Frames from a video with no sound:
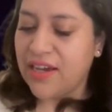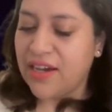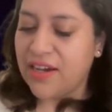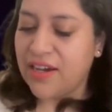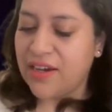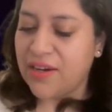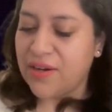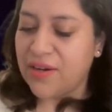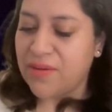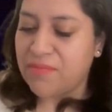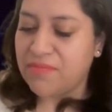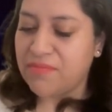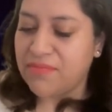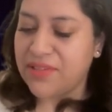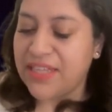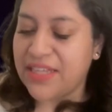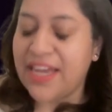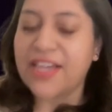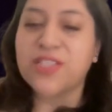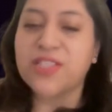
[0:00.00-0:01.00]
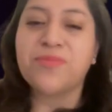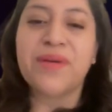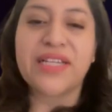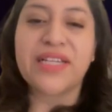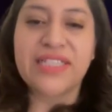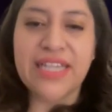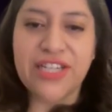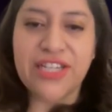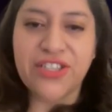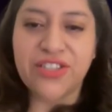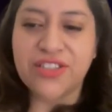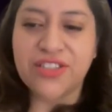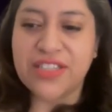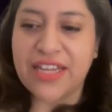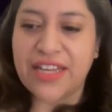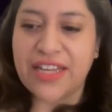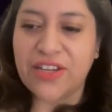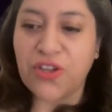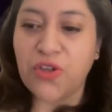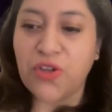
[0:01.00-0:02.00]
the expectation
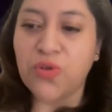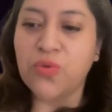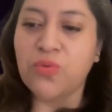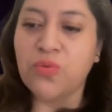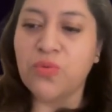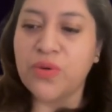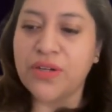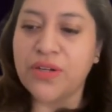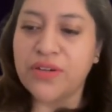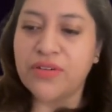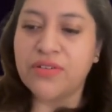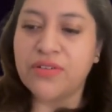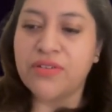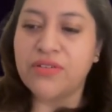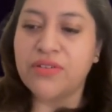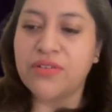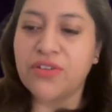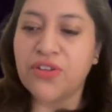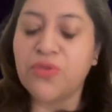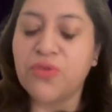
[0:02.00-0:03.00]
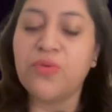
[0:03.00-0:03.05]
that you will